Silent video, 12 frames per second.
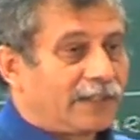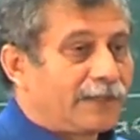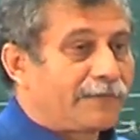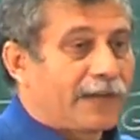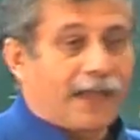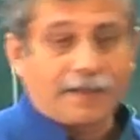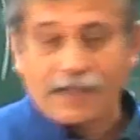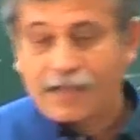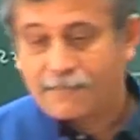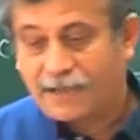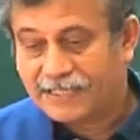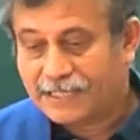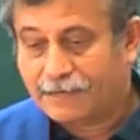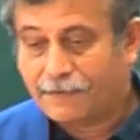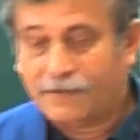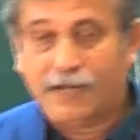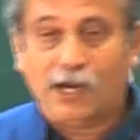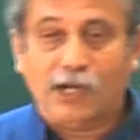In fact, I, I myself
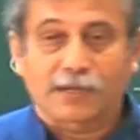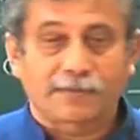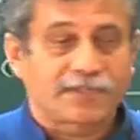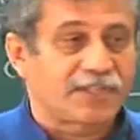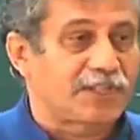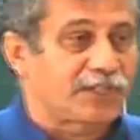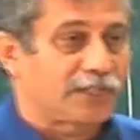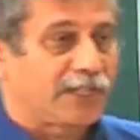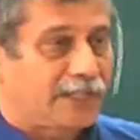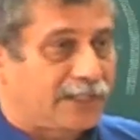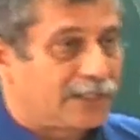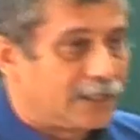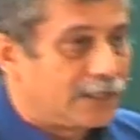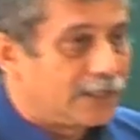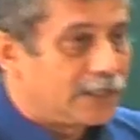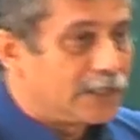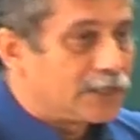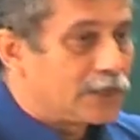have done a lot of research on that.
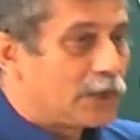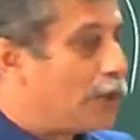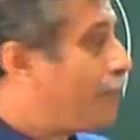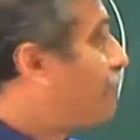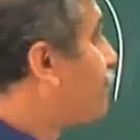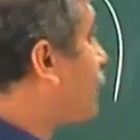So,